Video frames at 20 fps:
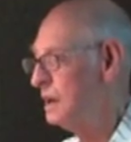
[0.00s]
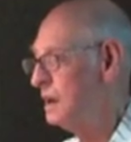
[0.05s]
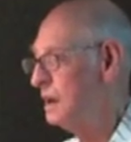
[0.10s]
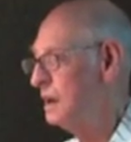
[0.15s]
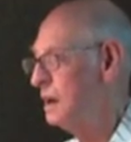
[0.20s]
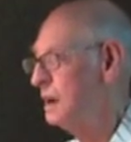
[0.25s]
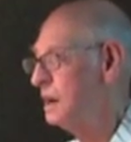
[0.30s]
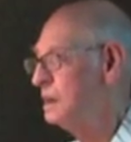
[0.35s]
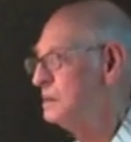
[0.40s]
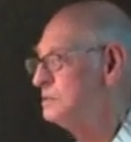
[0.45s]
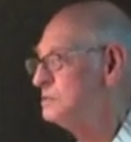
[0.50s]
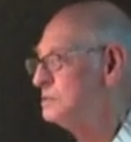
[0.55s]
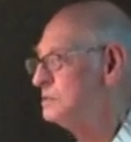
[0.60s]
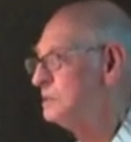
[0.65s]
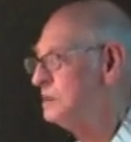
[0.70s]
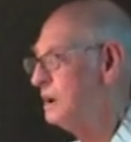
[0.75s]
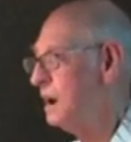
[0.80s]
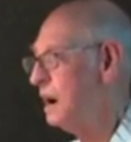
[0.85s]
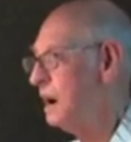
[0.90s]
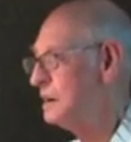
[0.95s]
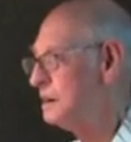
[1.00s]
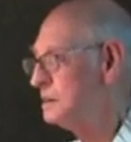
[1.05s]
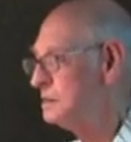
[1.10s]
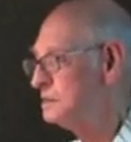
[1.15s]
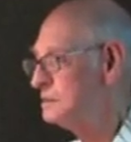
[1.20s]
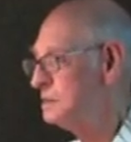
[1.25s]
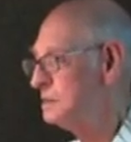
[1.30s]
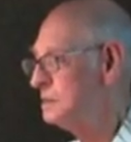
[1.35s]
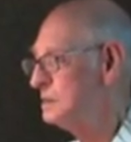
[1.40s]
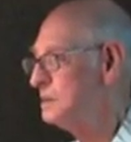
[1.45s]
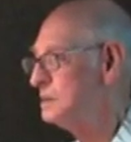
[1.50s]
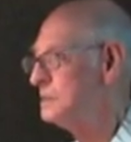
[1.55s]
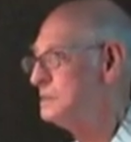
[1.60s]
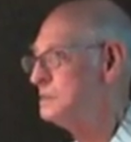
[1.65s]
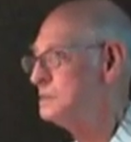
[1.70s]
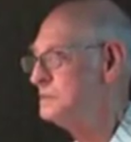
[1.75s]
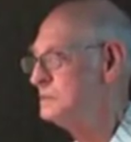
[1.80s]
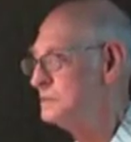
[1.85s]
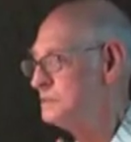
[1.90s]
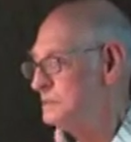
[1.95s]
to
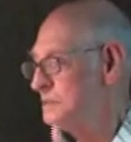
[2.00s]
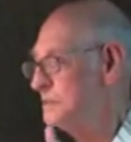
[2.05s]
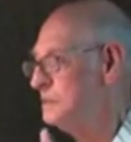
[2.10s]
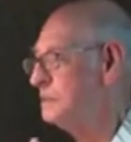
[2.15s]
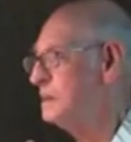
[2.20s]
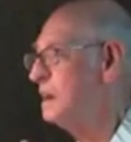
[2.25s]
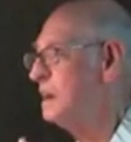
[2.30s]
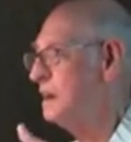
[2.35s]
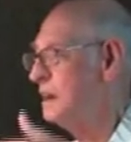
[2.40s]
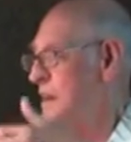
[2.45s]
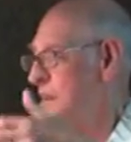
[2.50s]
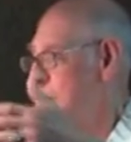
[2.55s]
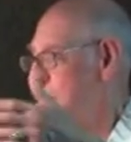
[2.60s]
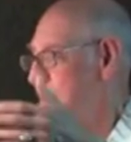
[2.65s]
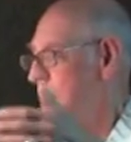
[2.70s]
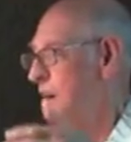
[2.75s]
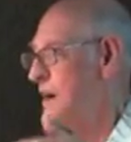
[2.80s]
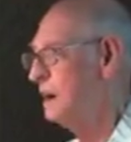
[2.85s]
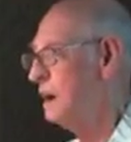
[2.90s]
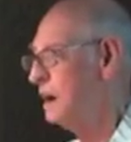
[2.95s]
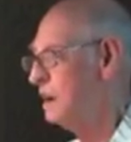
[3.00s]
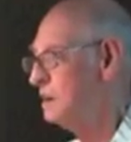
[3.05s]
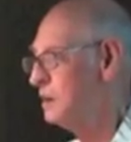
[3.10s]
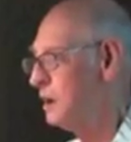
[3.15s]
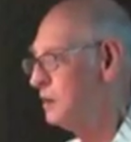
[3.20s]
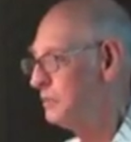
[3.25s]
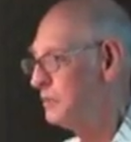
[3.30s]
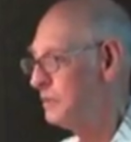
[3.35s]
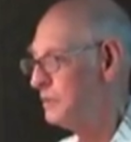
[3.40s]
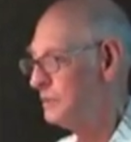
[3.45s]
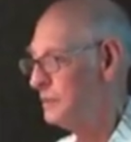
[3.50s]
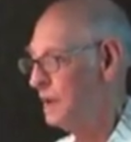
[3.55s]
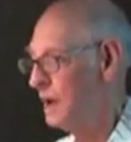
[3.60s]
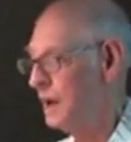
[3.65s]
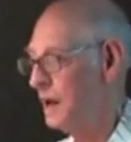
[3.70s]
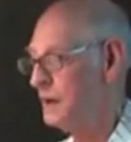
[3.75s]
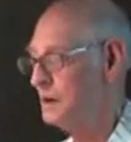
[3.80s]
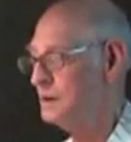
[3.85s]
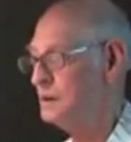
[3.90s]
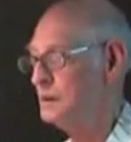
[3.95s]
cockatiels and on up the
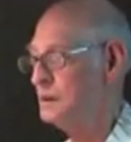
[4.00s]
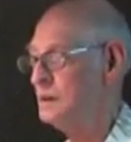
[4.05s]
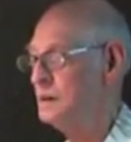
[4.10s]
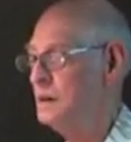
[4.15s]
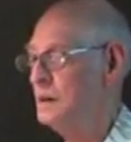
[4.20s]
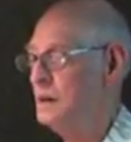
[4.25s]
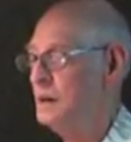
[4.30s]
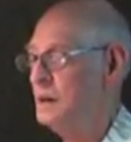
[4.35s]
ladder